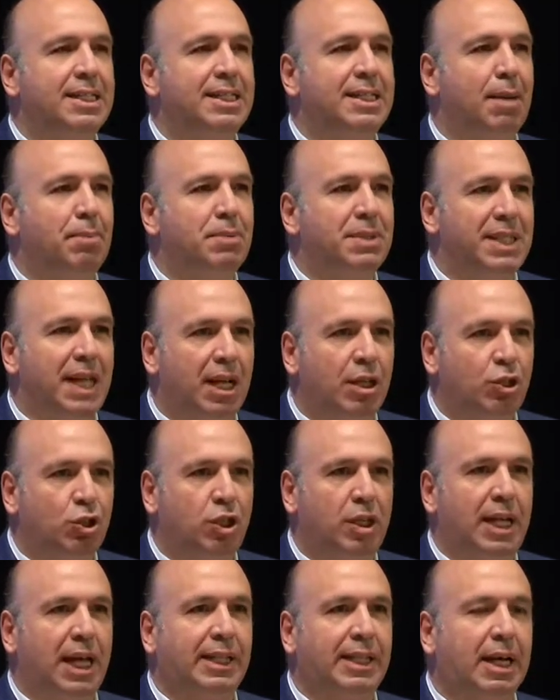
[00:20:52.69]

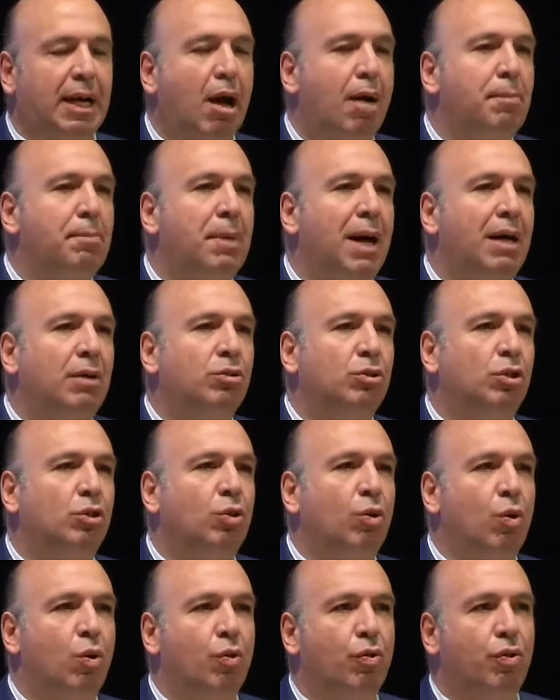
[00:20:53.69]
substantially at a compounded
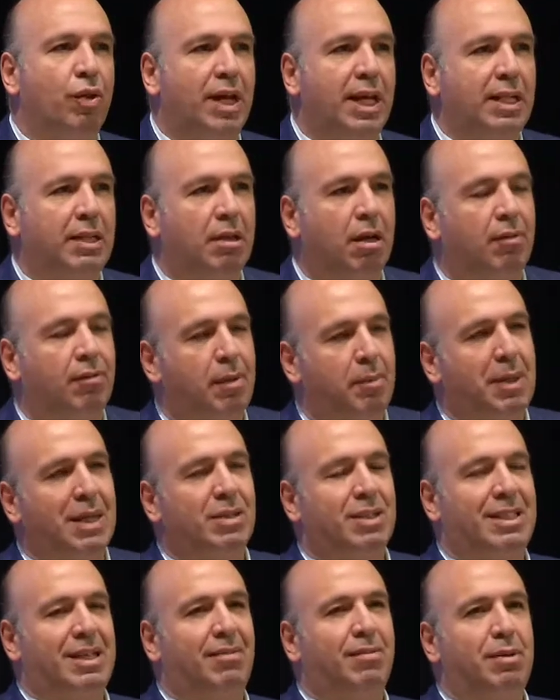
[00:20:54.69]
growth rate of
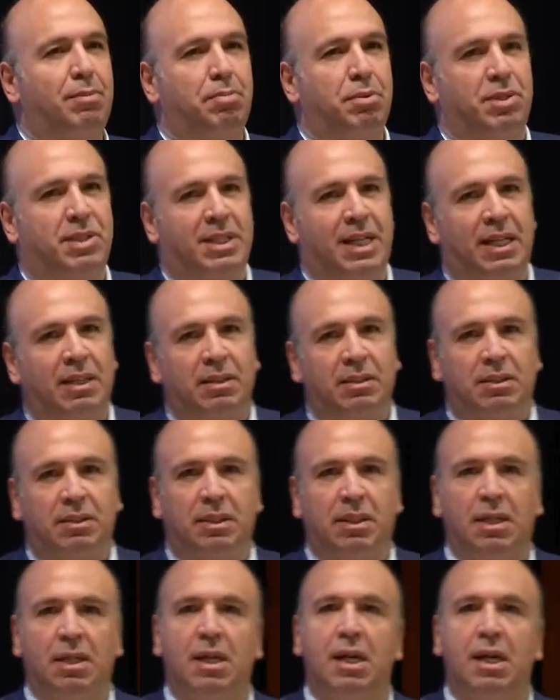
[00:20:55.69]
about 7%